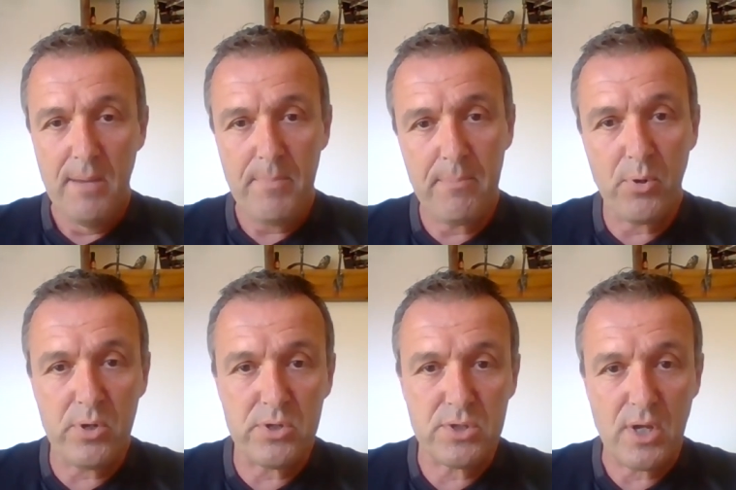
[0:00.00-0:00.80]
people
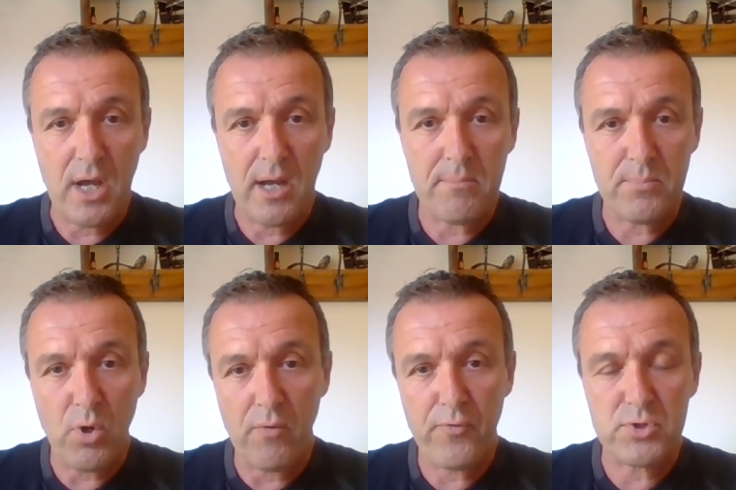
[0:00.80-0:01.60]
can
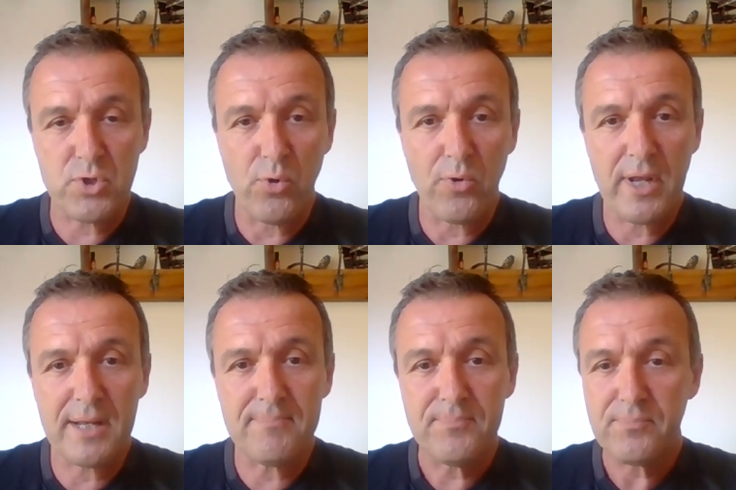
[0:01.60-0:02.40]
conference call
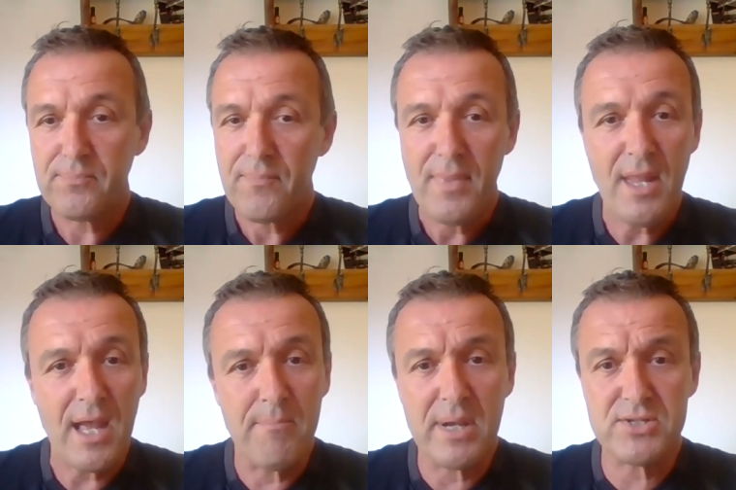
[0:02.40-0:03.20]
in,
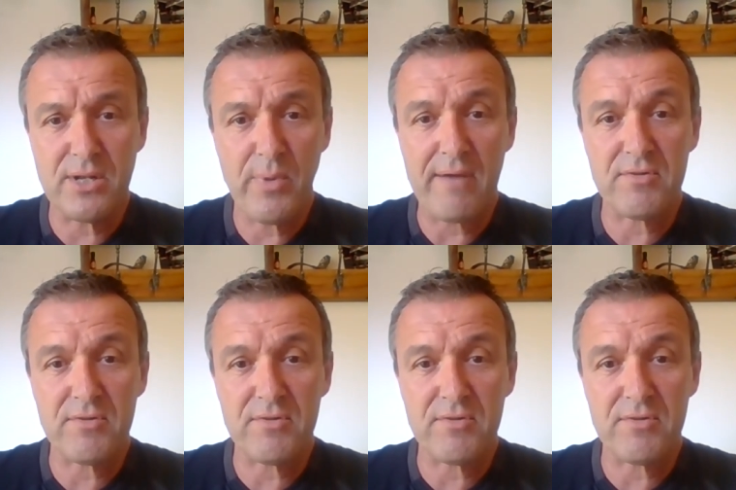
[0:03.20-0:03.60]
and basically we have a